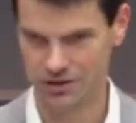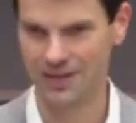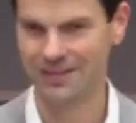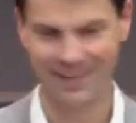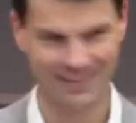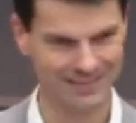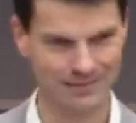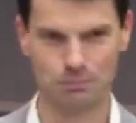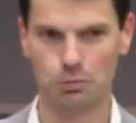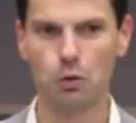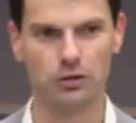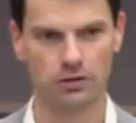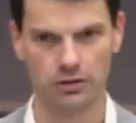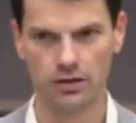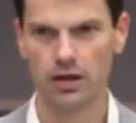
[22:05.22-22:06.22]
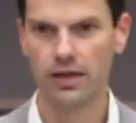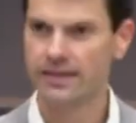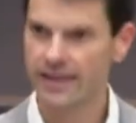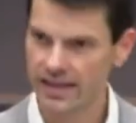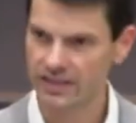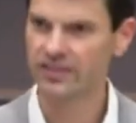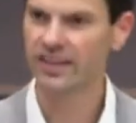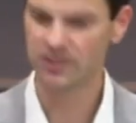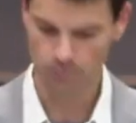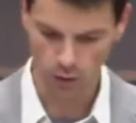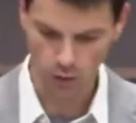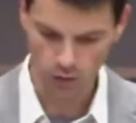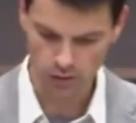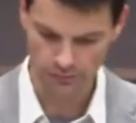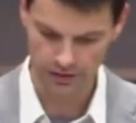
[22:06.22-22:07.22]
that's important. Yes, that's
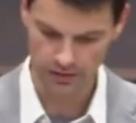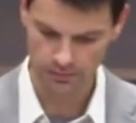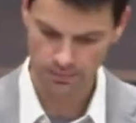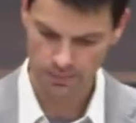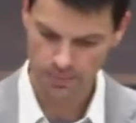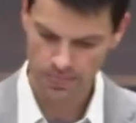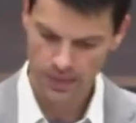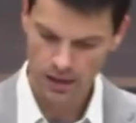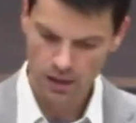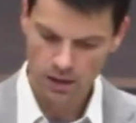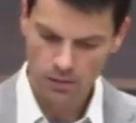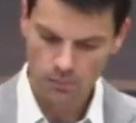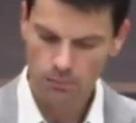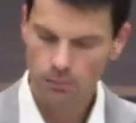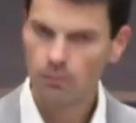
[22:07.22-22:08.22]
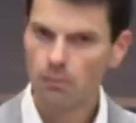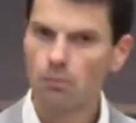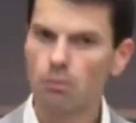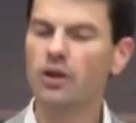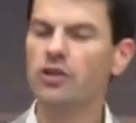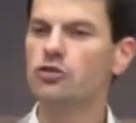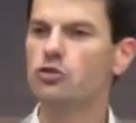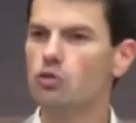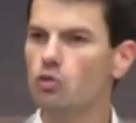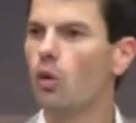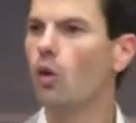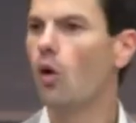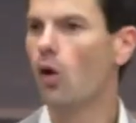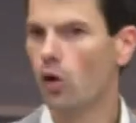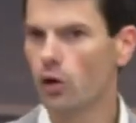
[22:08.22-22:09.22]
part of it. But you will
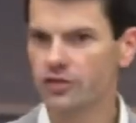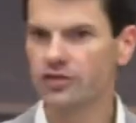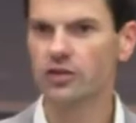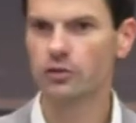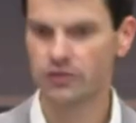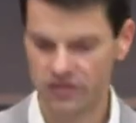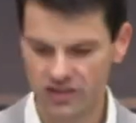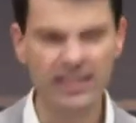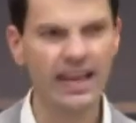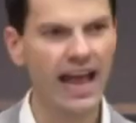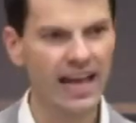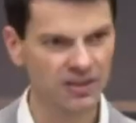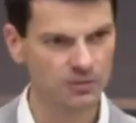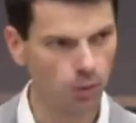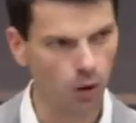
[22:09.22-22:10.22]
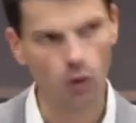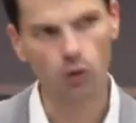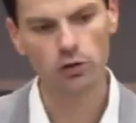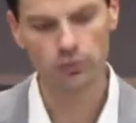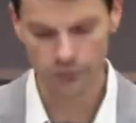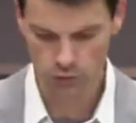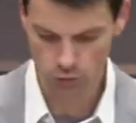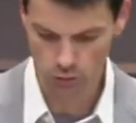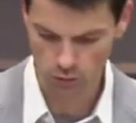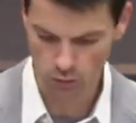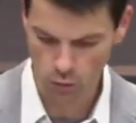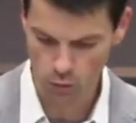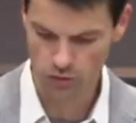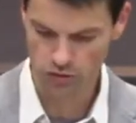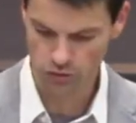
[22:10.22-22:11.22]
also see, as part of your
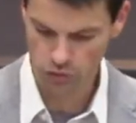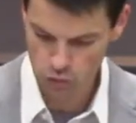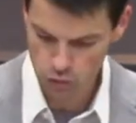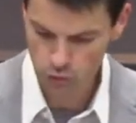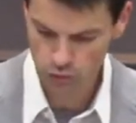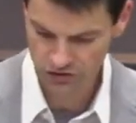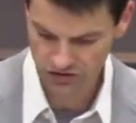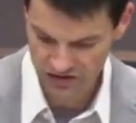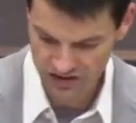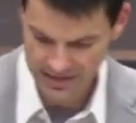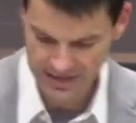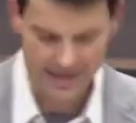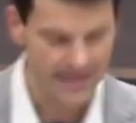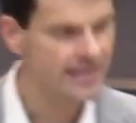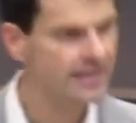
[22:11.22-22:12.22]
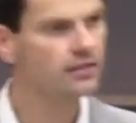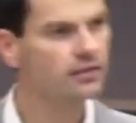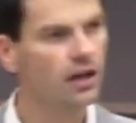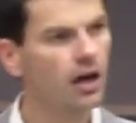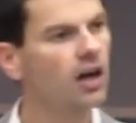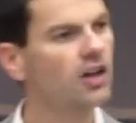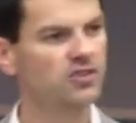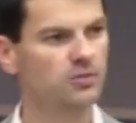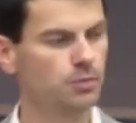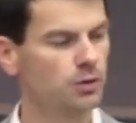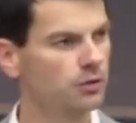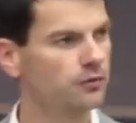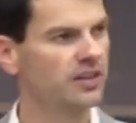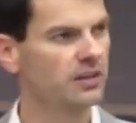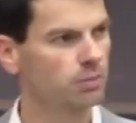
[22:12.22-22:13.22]
reward, you will see in God's
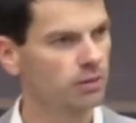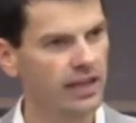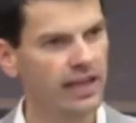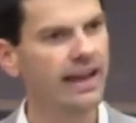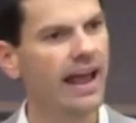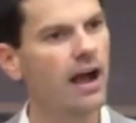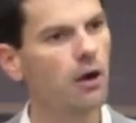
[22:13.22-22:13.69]
perfect plan how